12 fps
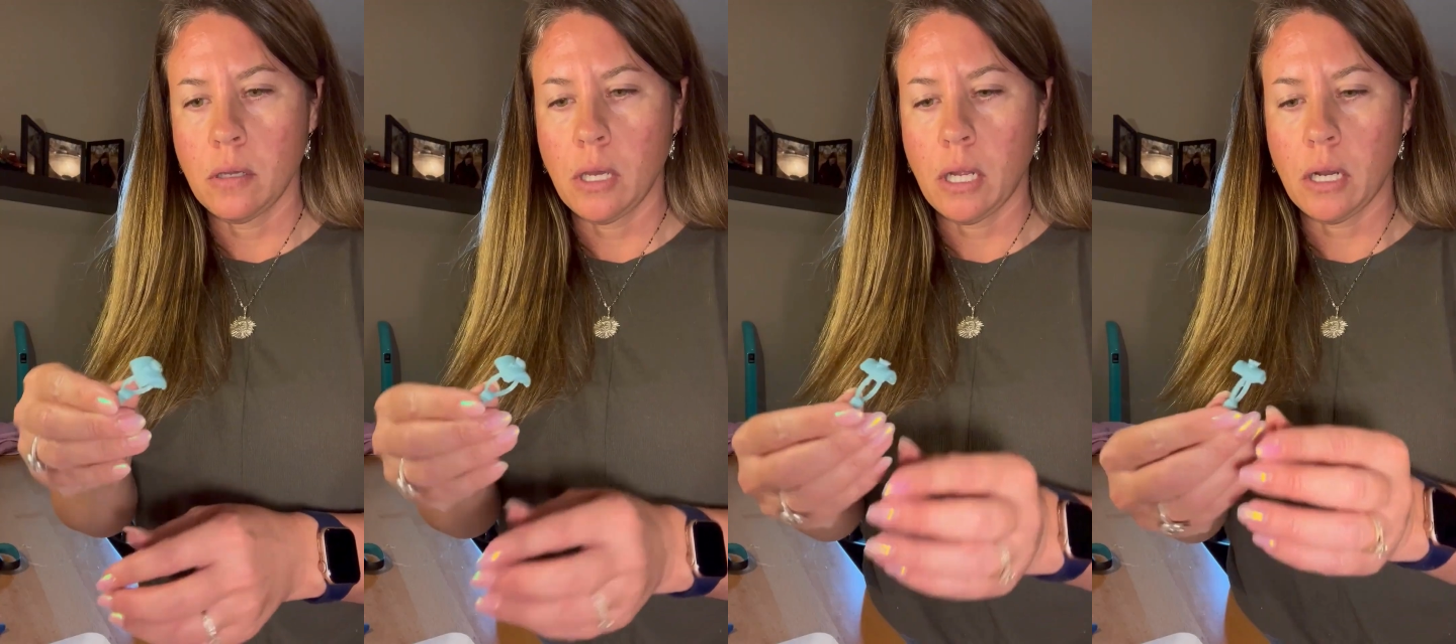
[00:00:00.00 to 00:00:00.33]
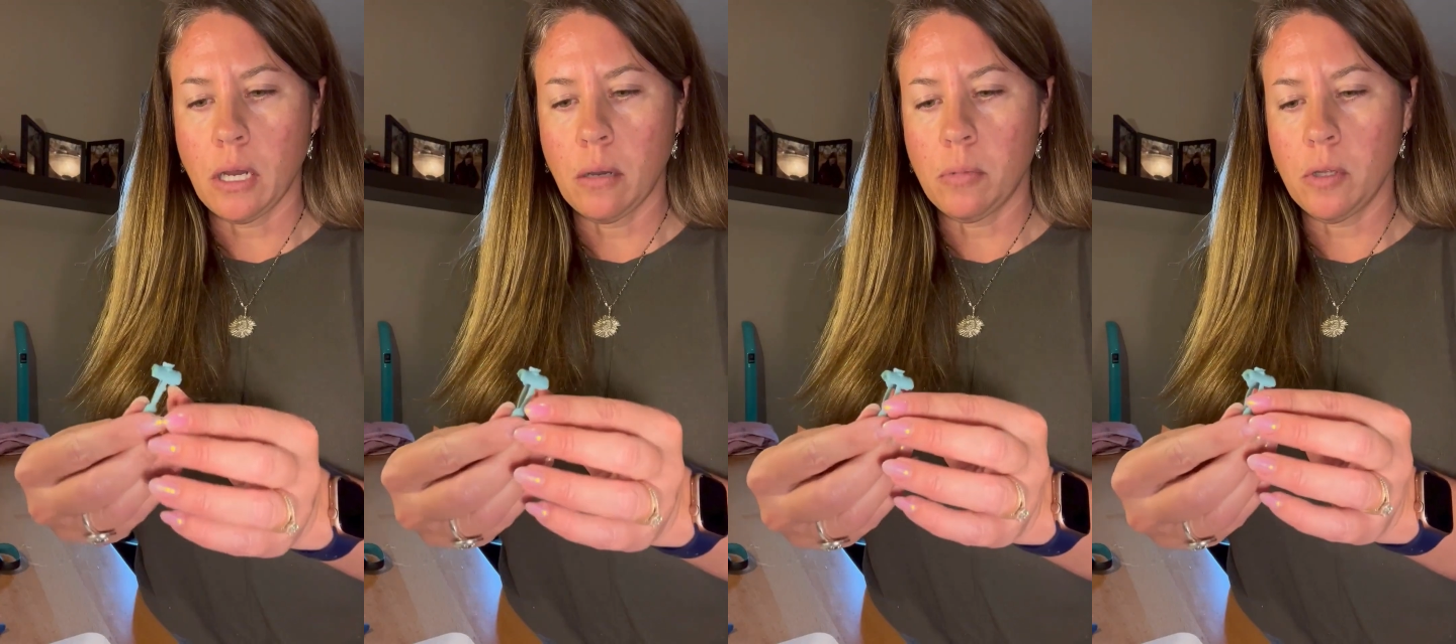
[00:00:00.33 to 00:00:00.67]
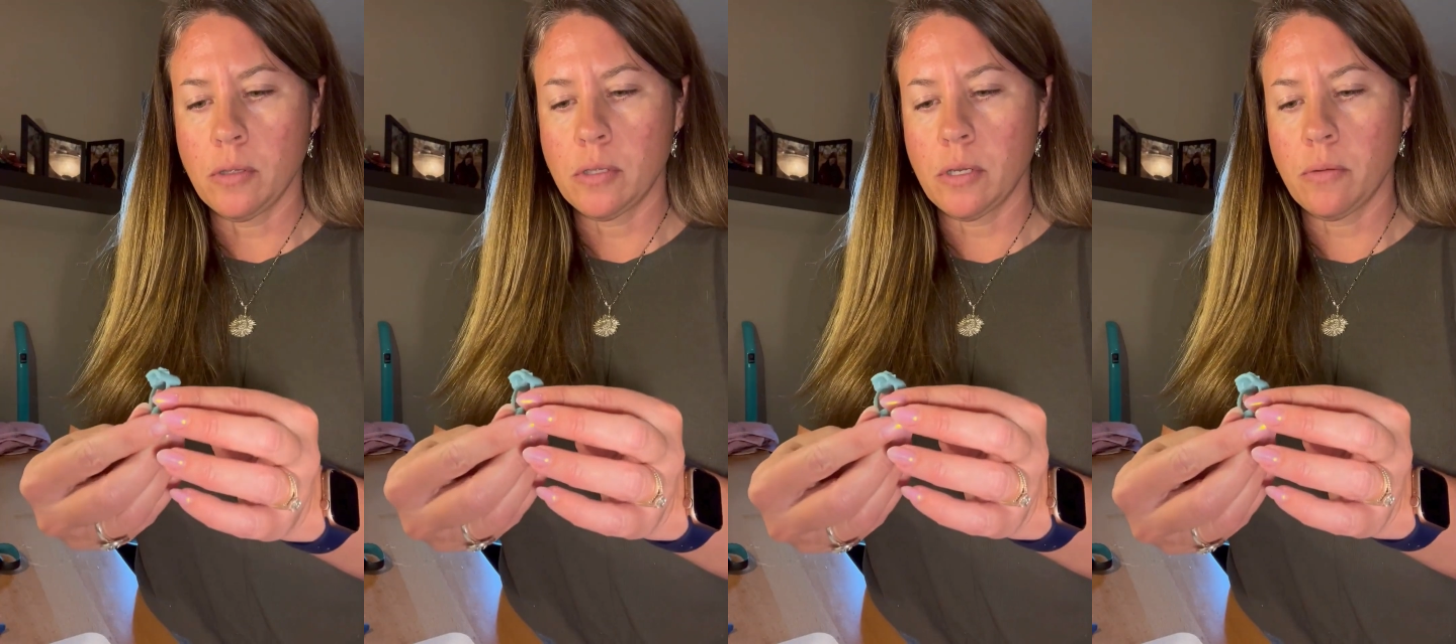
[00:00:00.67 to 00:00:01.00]
and a couple
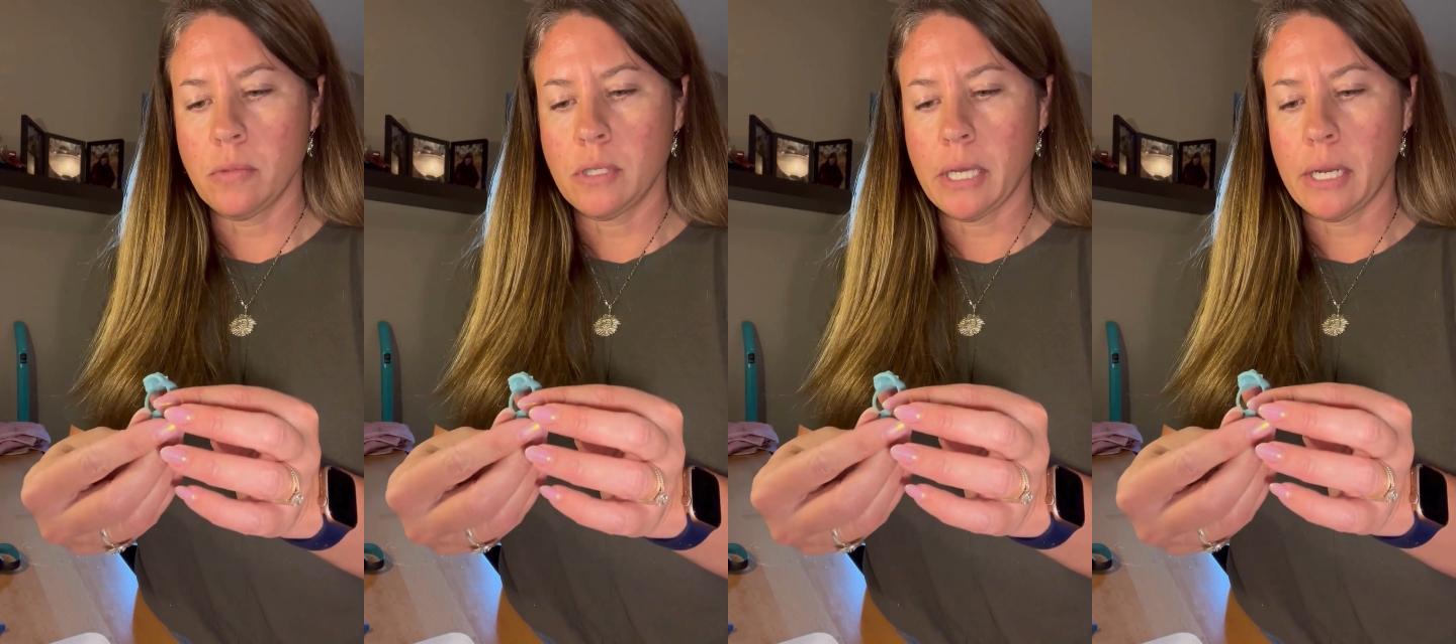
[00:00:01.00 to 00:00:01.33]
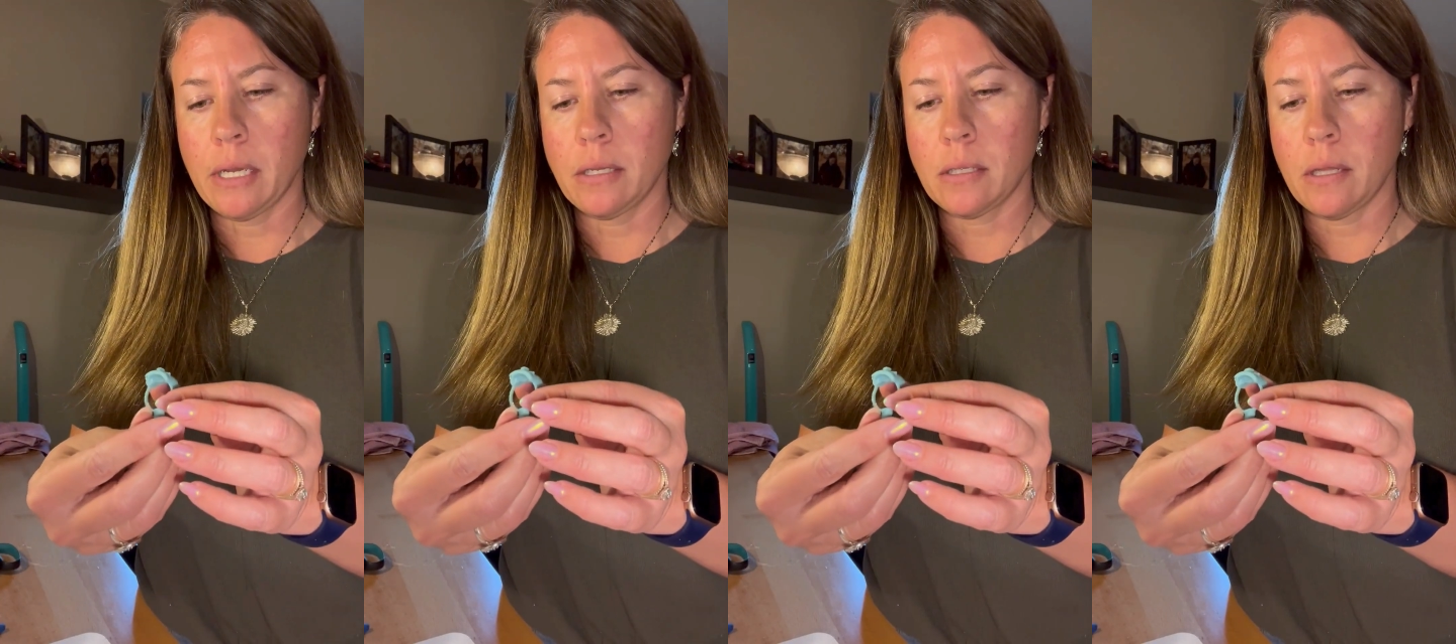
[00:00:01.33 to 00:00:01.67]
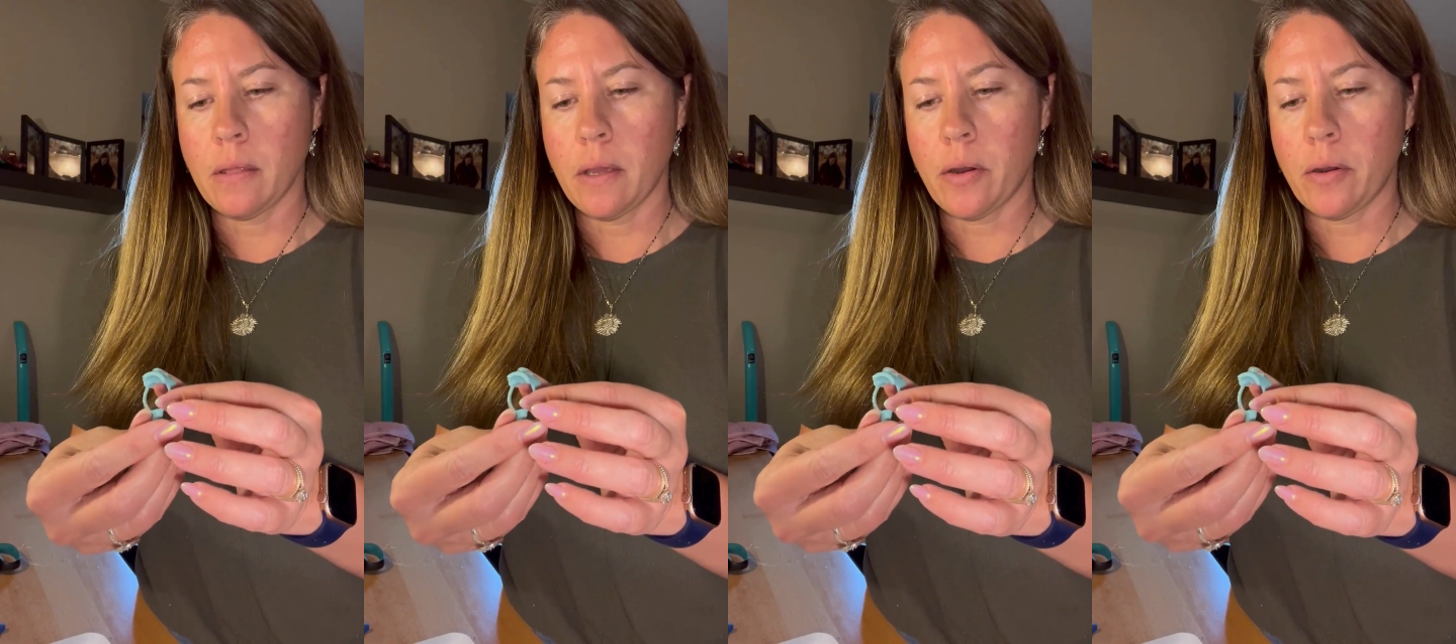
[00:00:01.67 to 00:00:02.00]
of stone settings
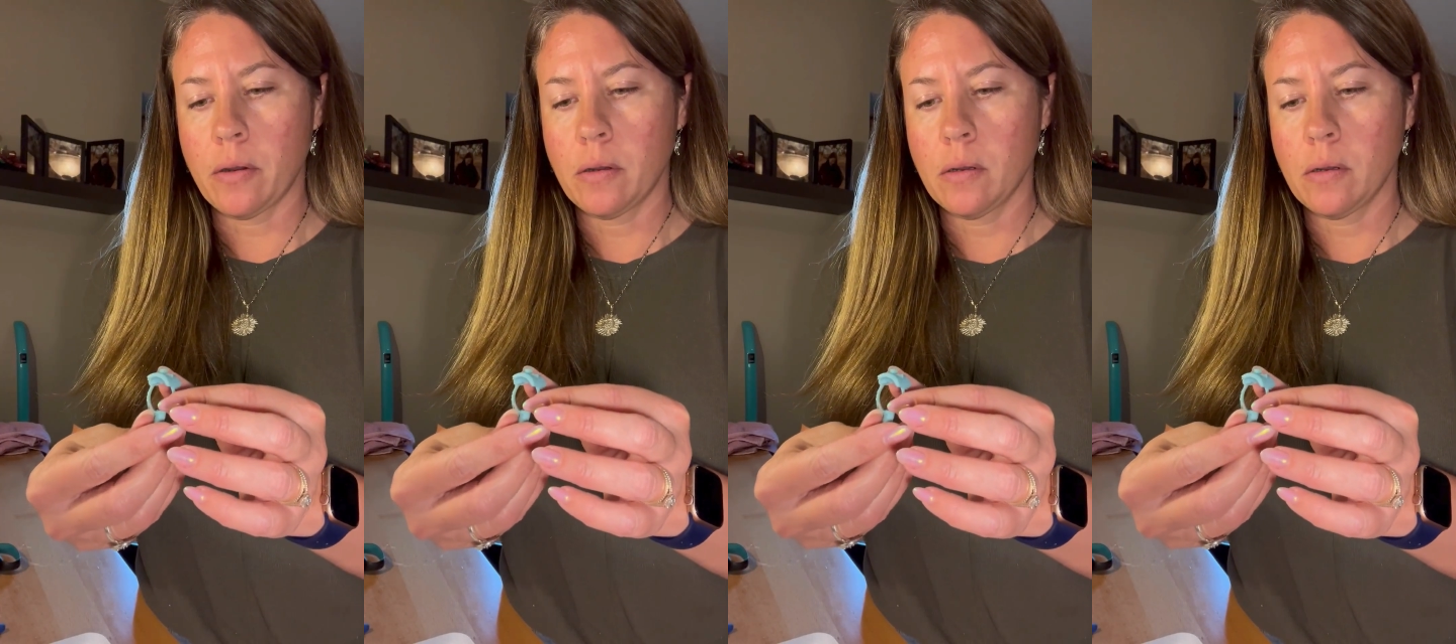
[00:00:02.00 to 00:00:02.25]
in there.